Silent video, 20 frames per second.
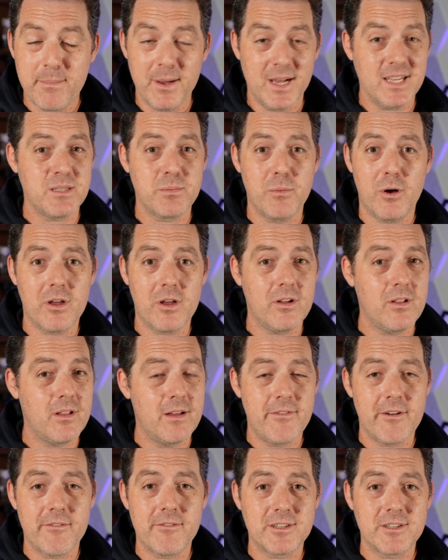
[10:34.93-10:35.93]
best model
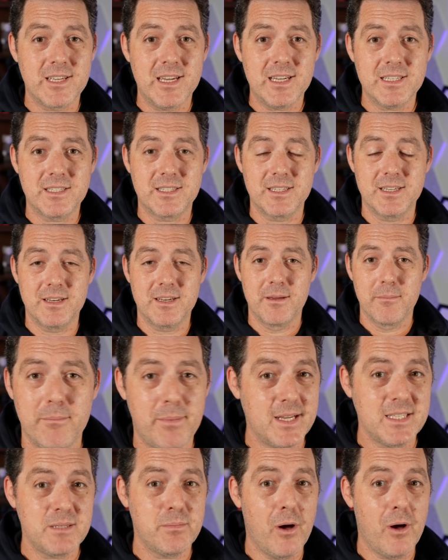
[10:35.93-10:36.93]
I've ever tested,
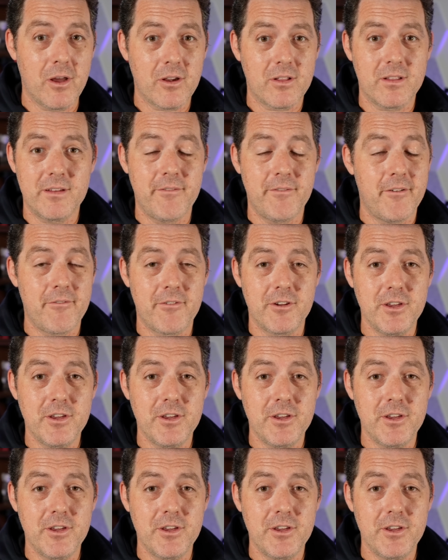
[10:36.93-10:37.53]
best model I've ever